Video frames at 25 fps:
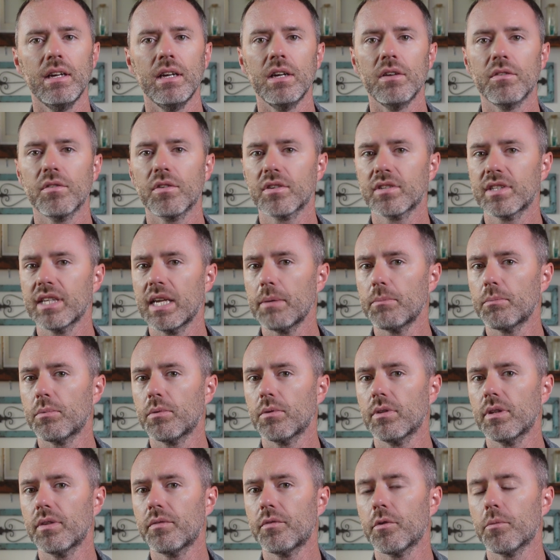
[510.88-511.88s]
For
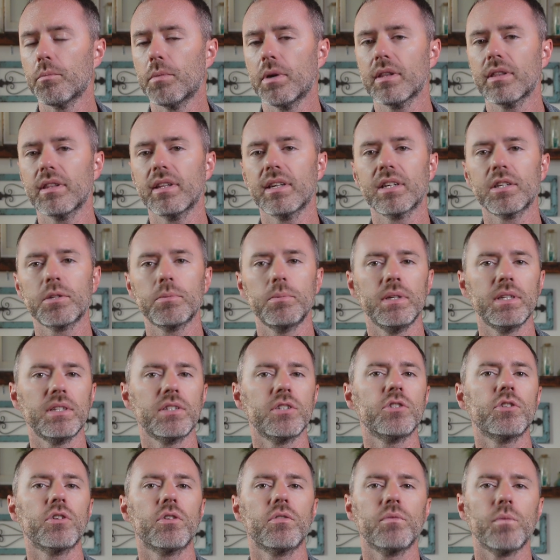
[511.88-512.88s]
example, if your monthly
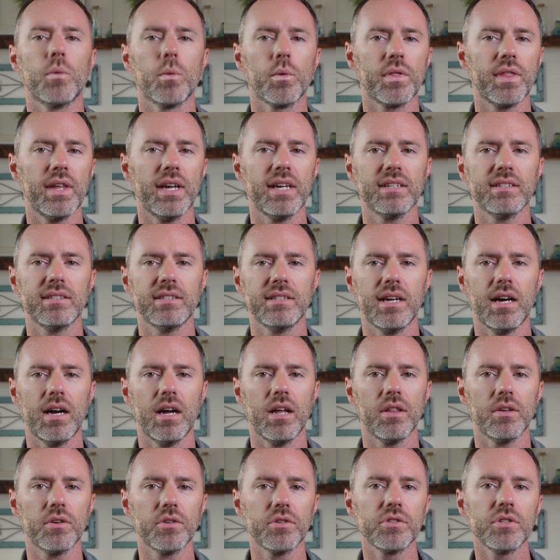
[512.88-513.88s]
expenses are
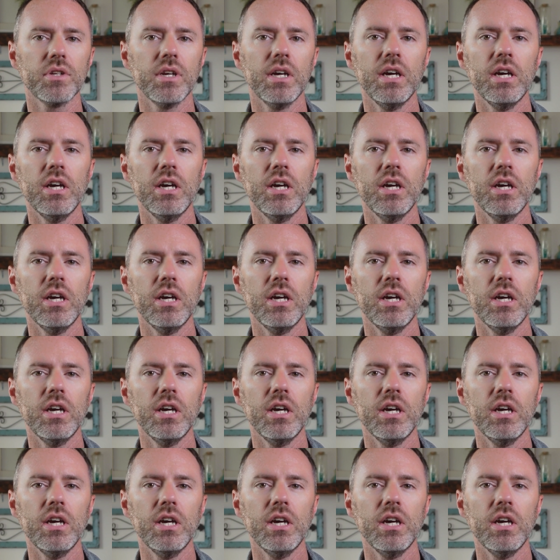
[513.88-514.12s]
$4,000,